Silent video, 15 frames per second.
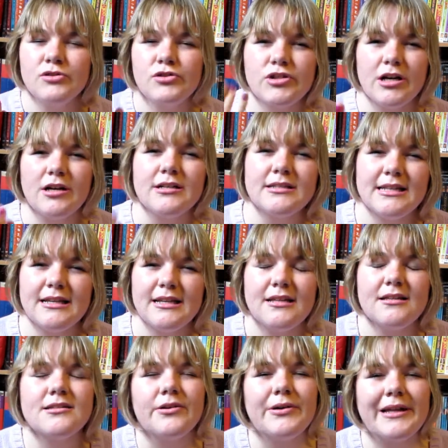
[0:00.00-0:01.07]
chunks in
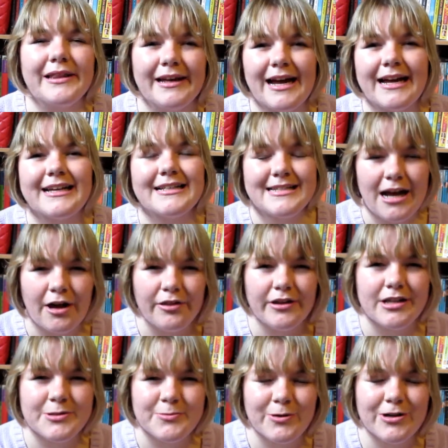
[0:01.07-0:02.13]
it, so like I can tell
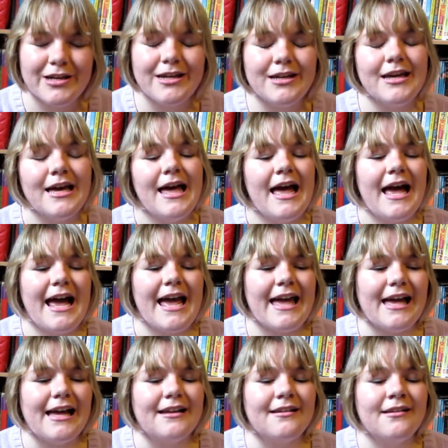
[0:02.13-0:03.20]
that it's working,
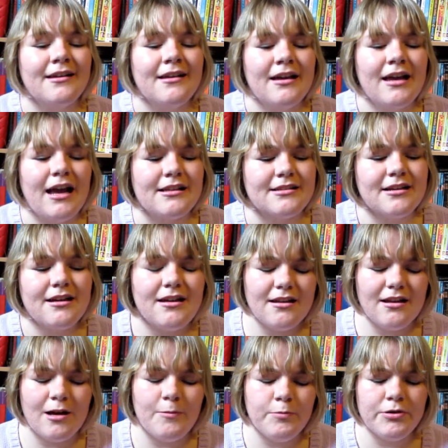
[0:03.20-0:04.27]
and it's
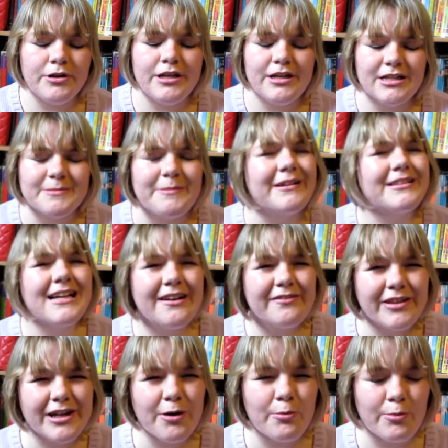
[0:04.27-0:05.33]
got a pretty good smell. It's kind
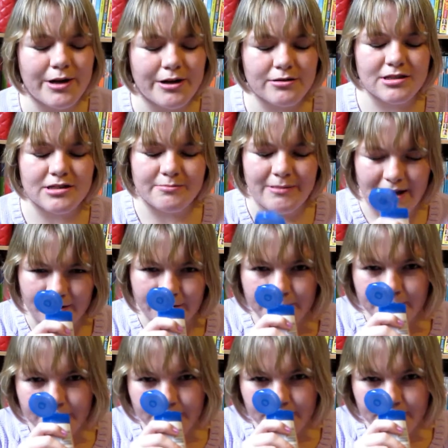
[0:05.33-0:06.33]
of like a weird smell.